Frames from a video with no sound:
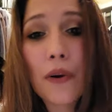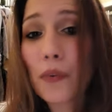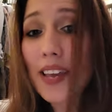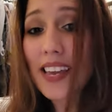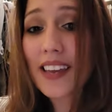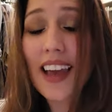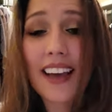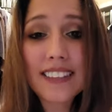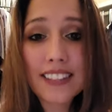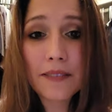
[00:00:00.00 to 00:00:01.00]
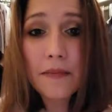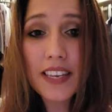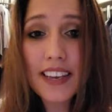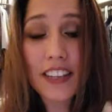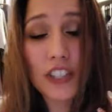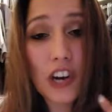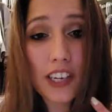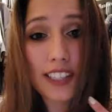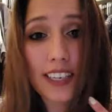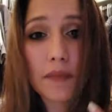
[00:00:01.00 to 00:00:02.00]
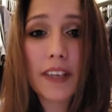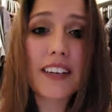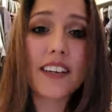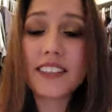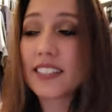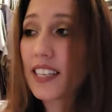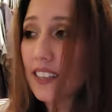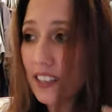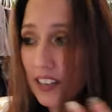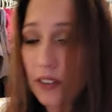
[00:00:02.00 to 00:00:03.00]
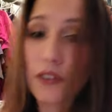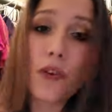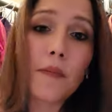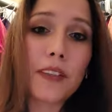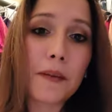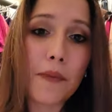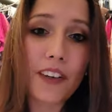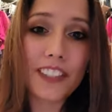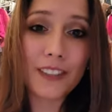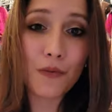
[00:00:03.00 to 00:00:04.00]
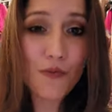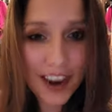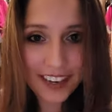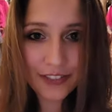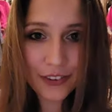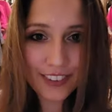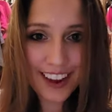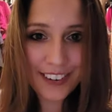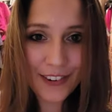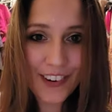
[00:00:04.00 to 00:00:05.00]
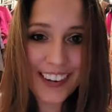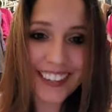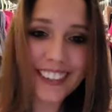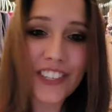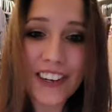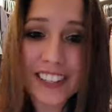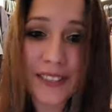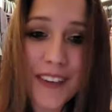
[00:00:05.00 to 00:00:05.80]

We, as in me and Charlie, because he normally barges right in through that door. Charlie's